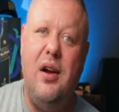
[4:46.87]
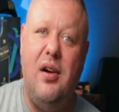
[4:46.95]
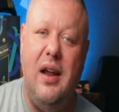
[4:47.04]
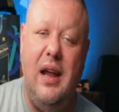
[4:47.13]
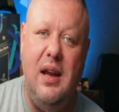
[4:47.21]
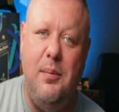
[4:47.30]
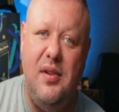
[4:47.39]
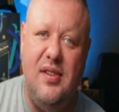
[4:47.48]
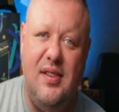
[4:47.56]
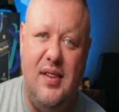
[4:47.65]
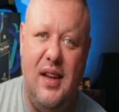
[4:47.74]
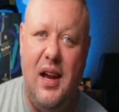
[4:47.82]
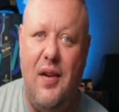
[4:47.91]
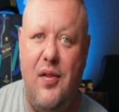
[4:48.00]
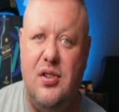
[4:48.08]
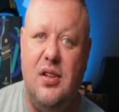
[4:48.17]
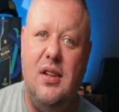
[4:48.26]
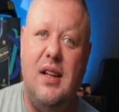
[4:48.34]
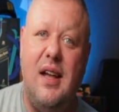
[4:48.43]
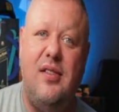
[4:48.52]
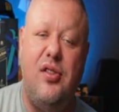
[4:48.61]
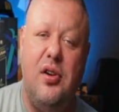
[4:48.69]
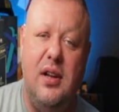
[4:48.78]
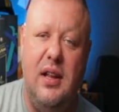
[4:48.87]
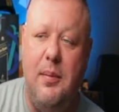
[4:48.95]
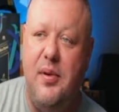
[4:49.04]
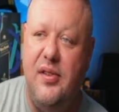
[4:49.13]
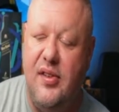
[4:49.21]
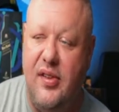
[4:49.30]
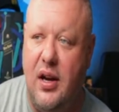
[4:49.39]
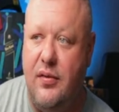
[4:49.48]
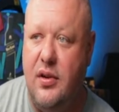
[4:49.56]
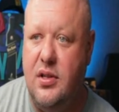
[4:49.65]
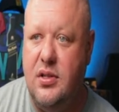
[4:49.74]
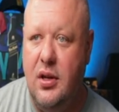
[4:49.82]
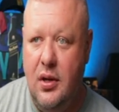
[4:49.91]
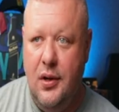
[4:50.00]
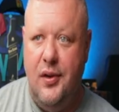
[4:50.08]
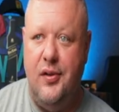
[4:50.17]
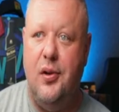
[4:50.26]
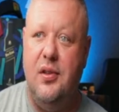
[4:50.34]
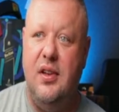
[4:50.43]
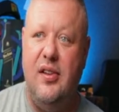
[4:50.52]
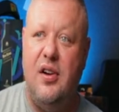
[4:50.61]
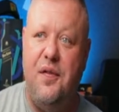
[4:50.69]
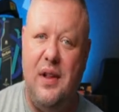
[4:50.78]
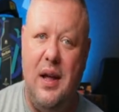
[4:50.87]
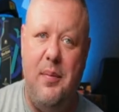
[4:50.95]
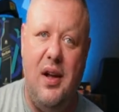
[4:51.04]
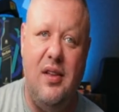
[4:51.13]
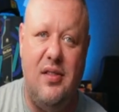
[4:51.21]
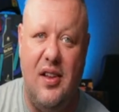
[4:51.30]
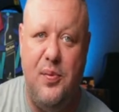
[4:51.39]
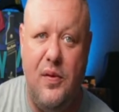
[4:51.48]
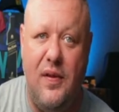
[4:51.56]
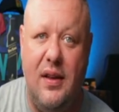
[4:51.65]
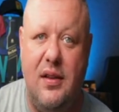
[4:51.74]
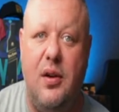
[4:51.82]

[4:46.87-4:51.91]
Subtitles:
8 business day average, and the last 30-day business average. So these are the flatbeds. Let's move on to the